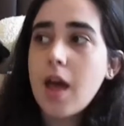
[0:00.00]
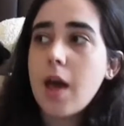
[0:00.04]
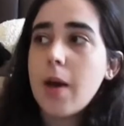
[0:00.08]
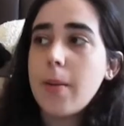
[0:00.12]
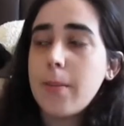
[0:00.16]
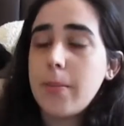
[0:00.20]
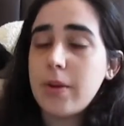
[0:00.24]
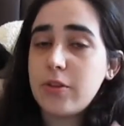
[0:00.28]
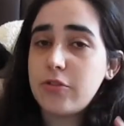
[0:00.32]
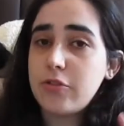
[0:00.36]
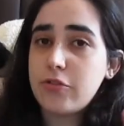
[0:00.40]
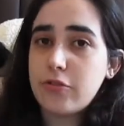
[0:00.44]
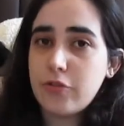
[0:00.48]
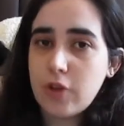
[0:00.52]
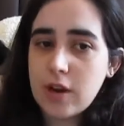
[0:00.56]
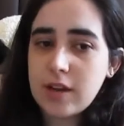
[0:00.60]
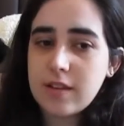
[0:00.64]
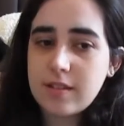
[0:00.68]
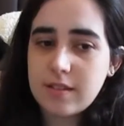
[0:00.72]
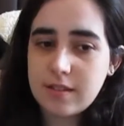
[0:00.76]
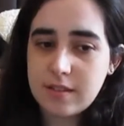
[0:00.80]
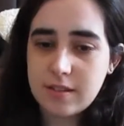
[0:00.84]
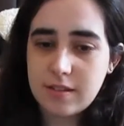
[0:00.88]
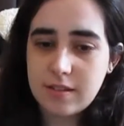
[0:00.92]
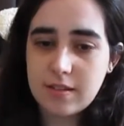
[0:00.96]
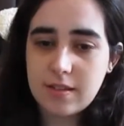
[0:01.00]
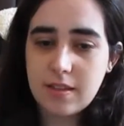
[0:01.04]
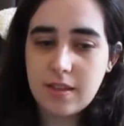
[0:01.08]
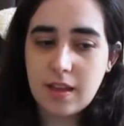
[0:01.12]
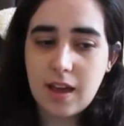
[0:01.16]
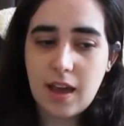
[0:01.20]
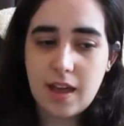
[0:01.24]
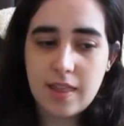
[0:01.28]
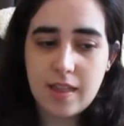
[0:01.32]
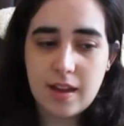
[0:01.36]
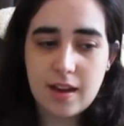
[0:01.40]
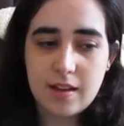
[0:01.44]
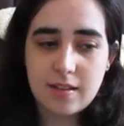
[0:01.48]
But Francis, the
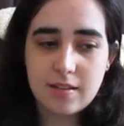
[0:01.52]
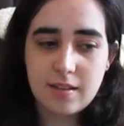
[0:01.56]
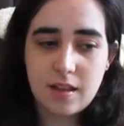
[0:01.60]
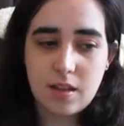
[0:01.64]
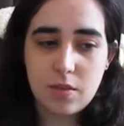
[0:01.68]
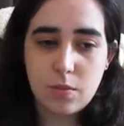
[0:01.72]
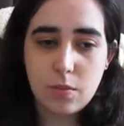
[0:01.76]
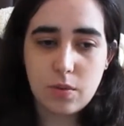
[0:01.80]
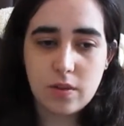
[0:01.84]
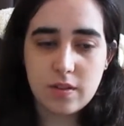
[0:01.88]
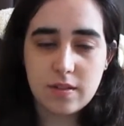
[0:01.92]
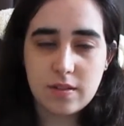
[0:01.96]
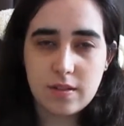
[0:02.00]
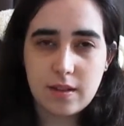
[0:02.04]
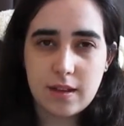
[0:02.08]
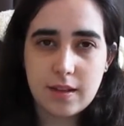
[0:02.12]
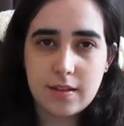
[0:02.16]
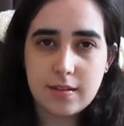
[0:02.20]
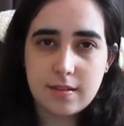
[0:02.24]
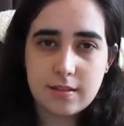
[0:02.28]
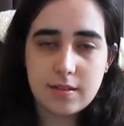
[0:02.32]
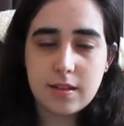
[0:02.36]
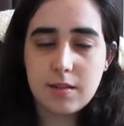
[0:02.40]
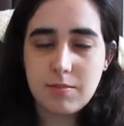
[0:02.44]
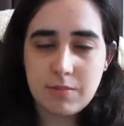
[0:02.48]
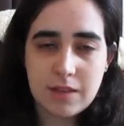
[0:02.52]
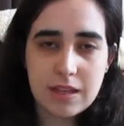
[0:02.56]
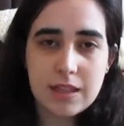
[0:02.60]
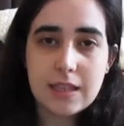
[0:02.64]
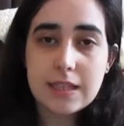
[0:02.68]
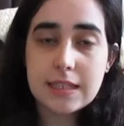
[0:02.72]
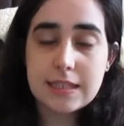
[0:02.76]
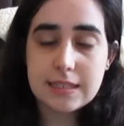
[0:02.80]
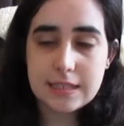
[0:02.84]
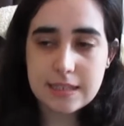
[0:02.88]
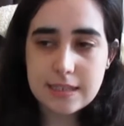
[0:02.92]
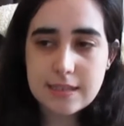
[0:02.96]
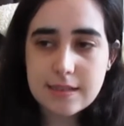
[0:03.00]
guy that I said was, like, seemingly
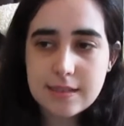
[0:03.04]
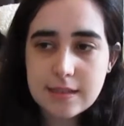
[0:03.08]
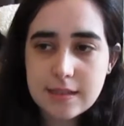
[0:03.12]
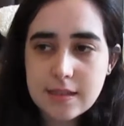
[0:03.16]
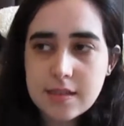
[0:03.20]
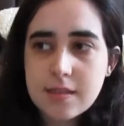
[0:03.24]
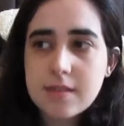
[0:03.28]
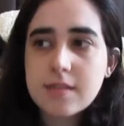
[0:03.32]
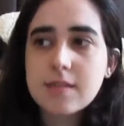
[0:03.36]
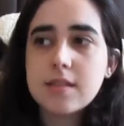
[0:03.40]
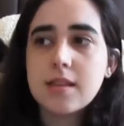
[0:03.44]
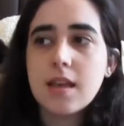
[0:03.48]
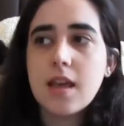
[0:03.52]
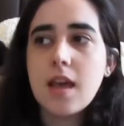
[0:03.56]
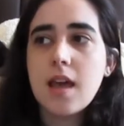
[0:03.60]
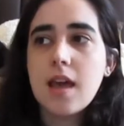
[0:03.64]
decent,